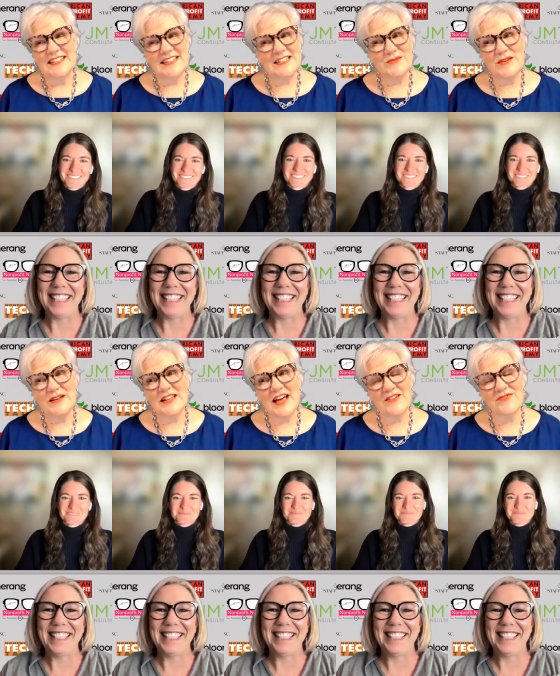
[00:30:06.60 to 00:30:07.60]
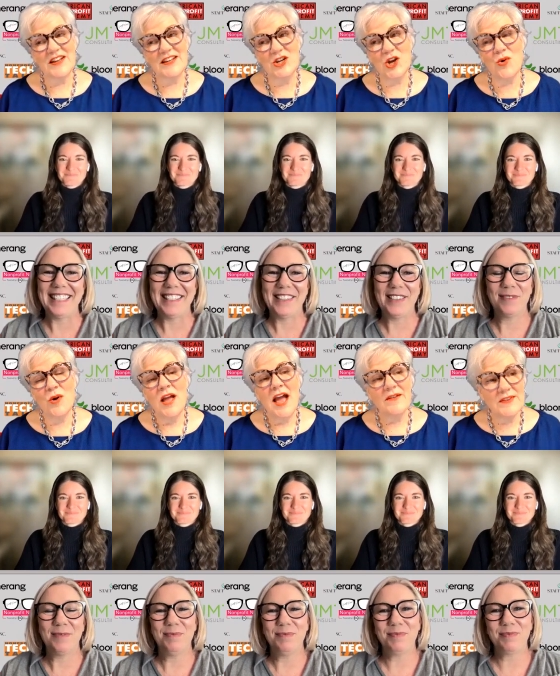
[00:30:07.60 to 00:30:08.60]
Speaker 1: It's been a lot of fun. You know,
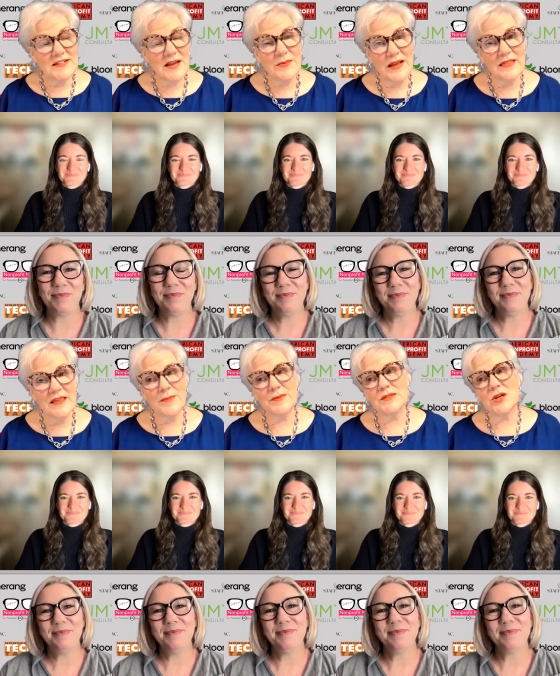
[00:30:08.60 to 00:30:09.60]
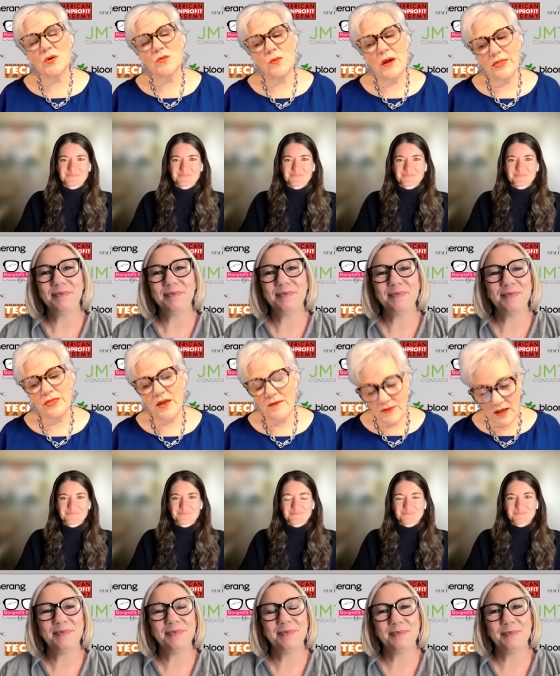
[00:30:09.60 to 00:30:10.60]
every day we end the episode with
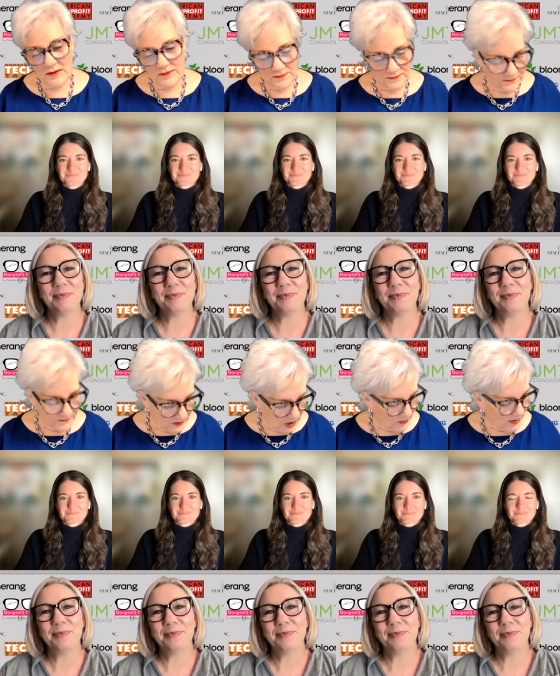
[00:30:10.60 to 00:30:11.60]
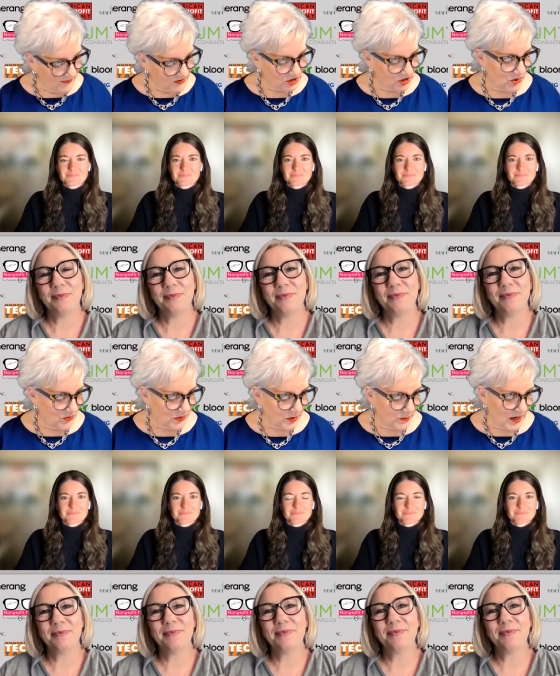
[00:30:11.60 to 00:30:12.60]
of, of the nonprofit show
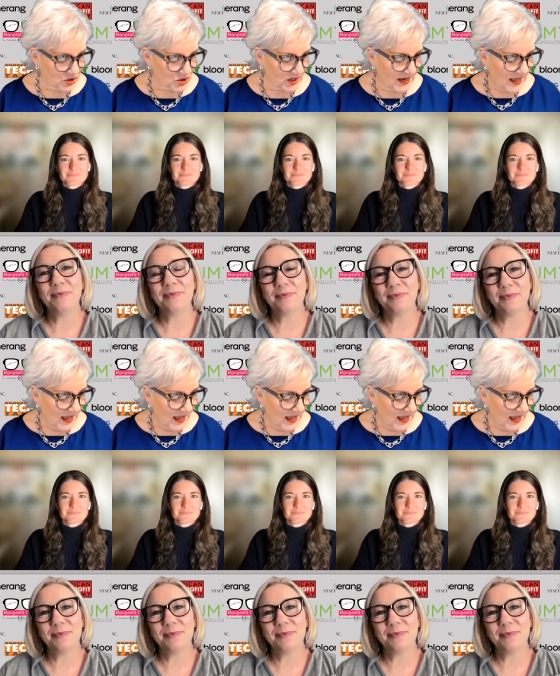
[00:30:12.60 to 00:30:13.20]
with a mantra,